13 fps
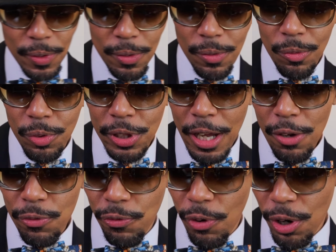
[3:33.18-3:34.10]

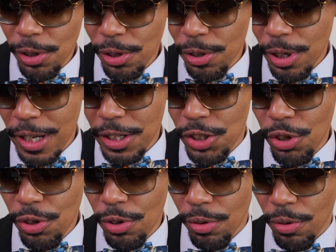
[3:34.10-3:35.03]
without further
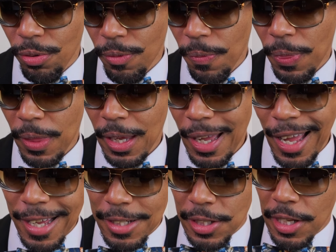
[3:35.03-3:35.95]
ado,
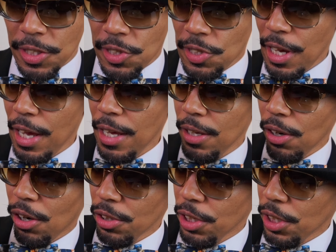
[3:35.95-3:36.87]
as they say
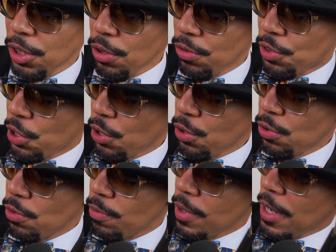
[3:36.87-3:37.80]
on the YouTube,